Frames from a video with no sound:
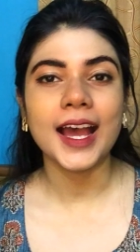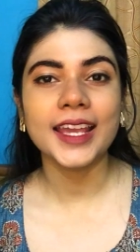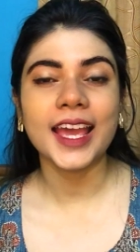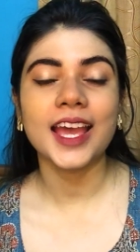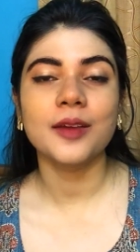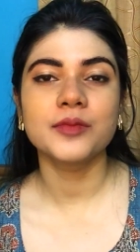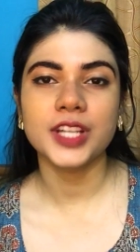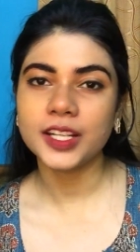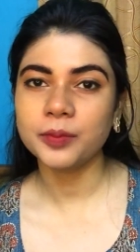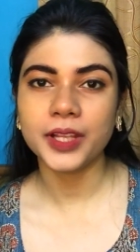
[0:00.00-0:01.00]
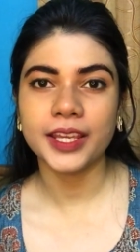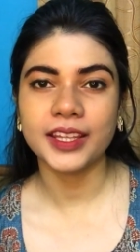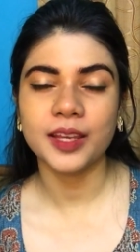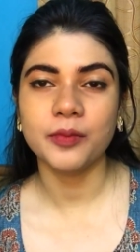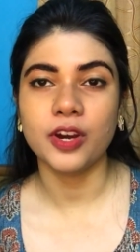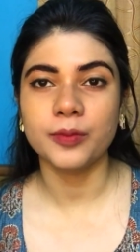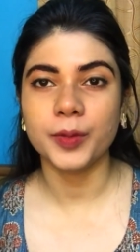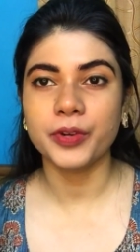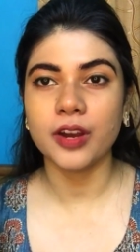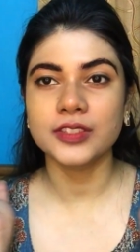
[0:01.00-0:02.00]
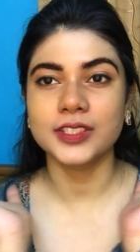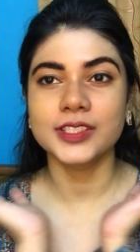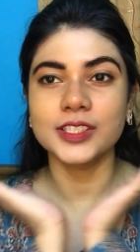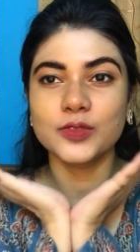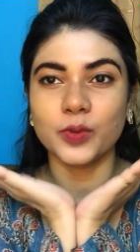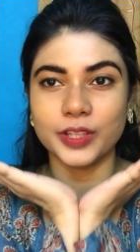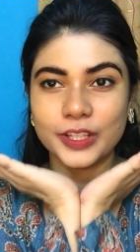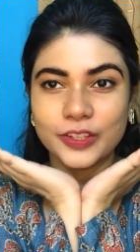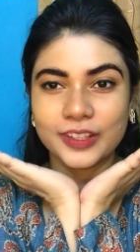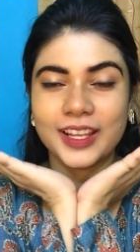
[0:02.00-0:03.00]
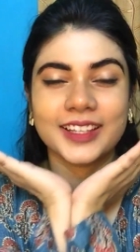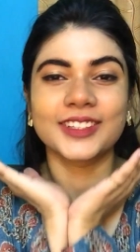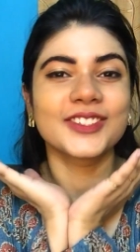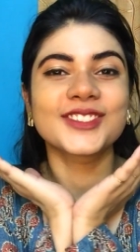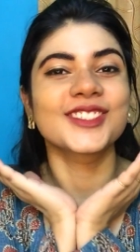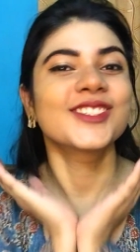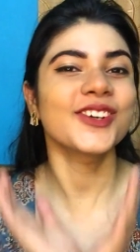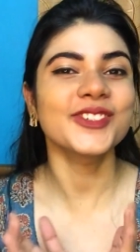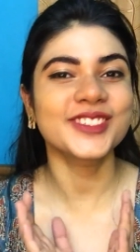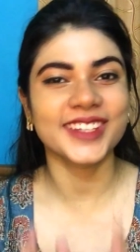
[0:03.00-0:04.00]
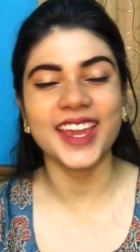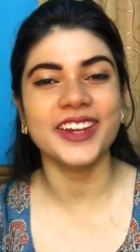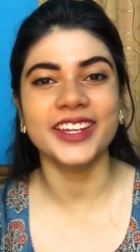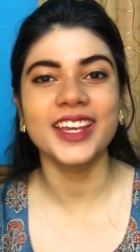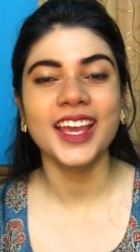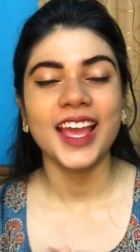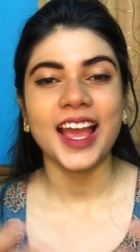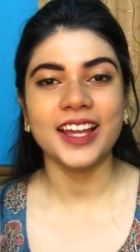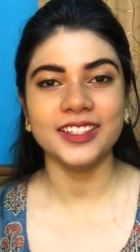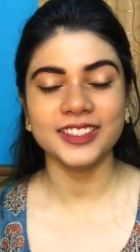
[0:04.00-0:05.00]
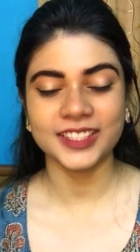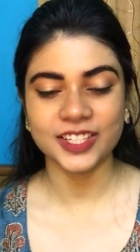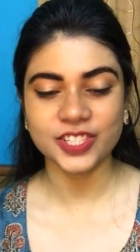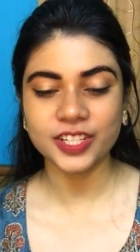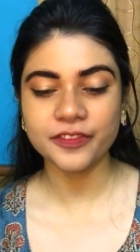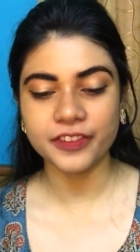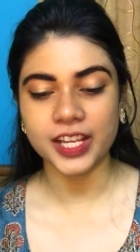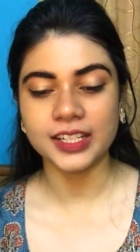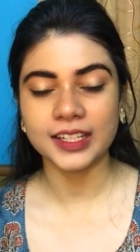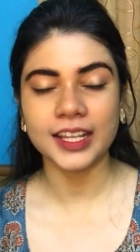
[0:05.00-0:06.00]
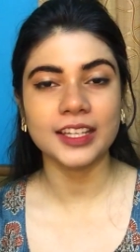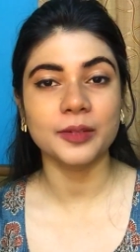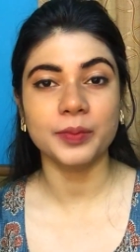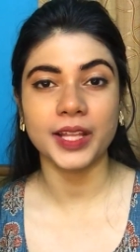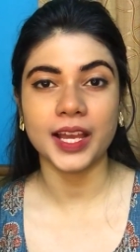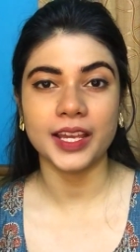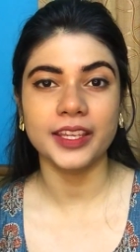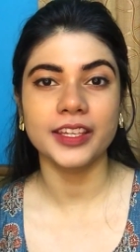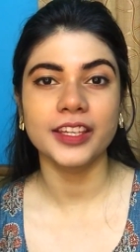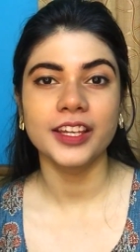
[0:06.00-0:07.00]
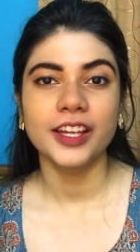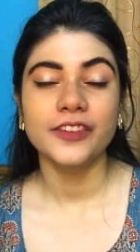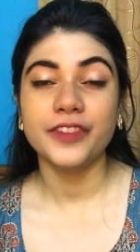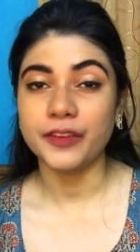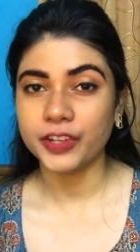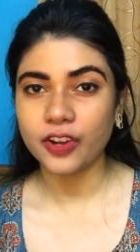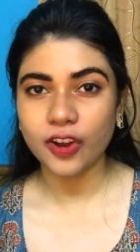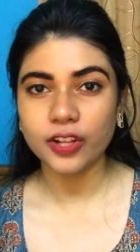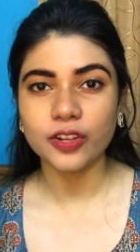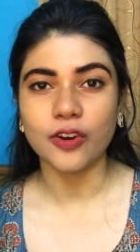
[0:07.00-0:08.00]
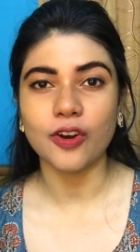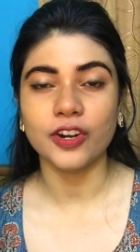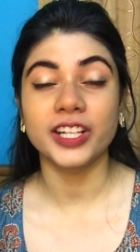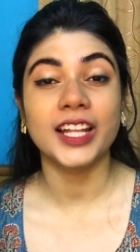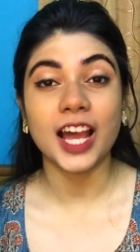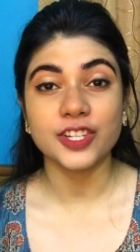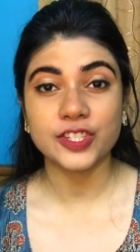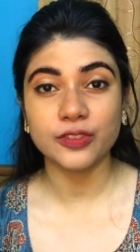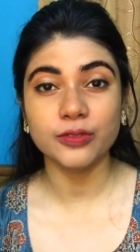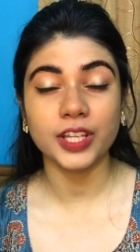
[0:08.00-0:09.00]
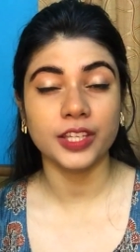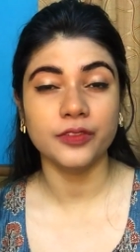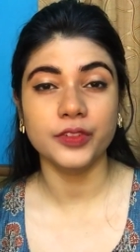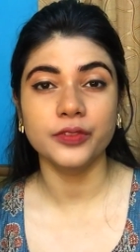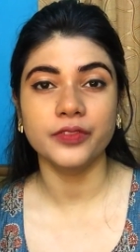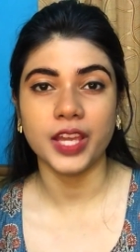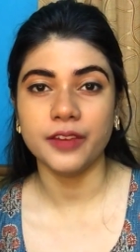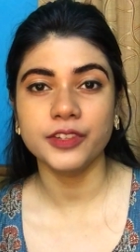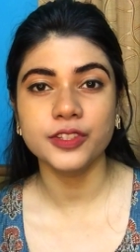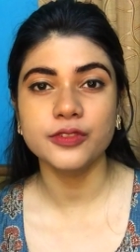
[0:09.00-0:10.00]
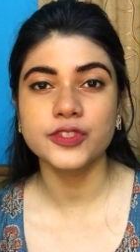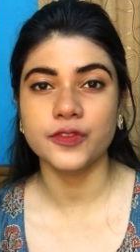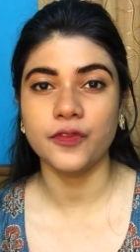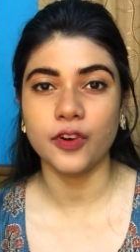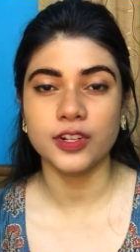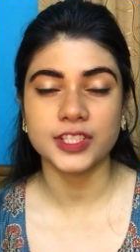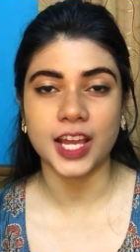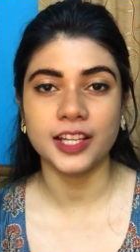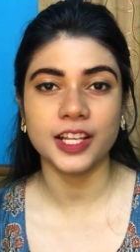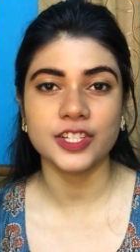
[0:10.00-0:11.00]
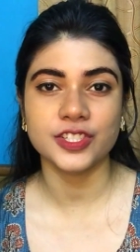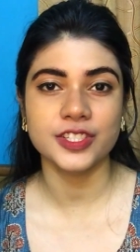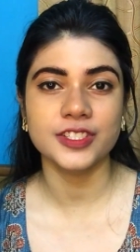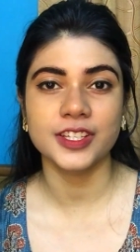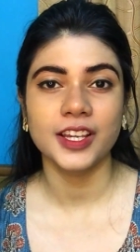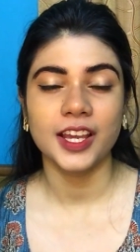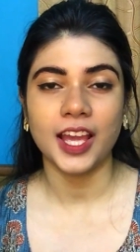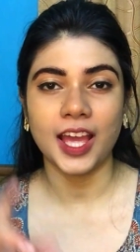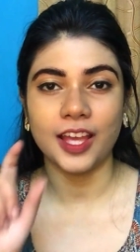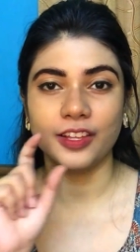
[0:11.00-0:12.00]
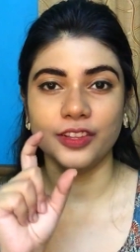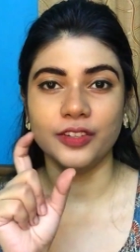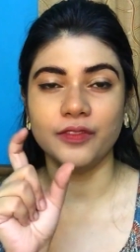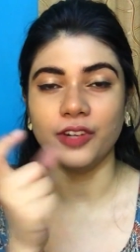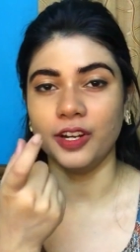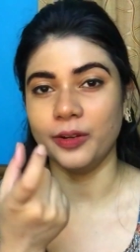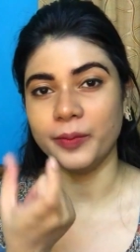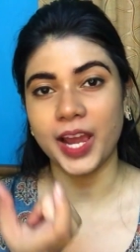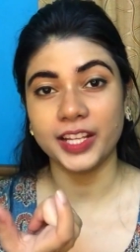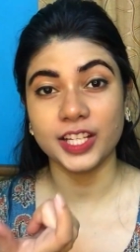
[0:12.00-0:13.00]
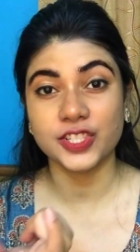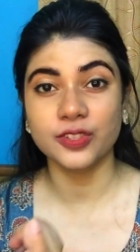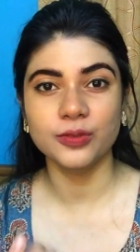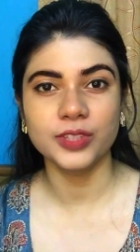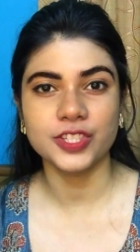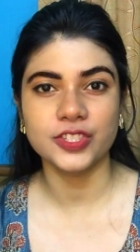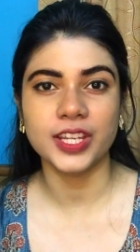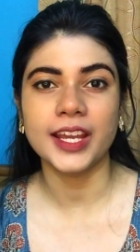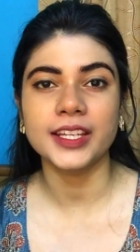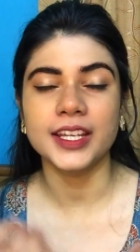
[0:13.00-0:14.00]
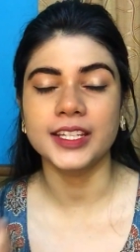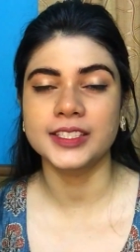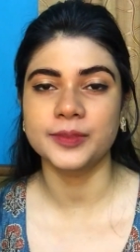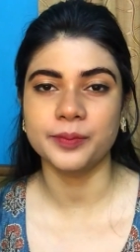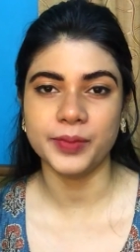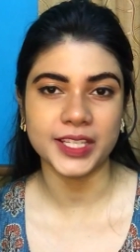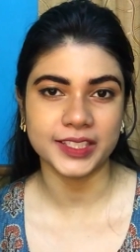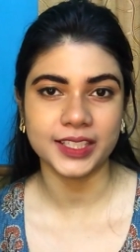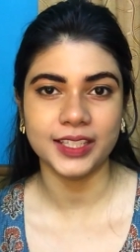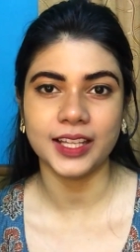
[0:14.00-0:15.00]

I am done applying them on my brows. This is what they look like. It looks so scary and it essentially felt like applying Fevicol or lash glue like if you've ever used false eyelashes and the um, eyelash glue that you get it's basically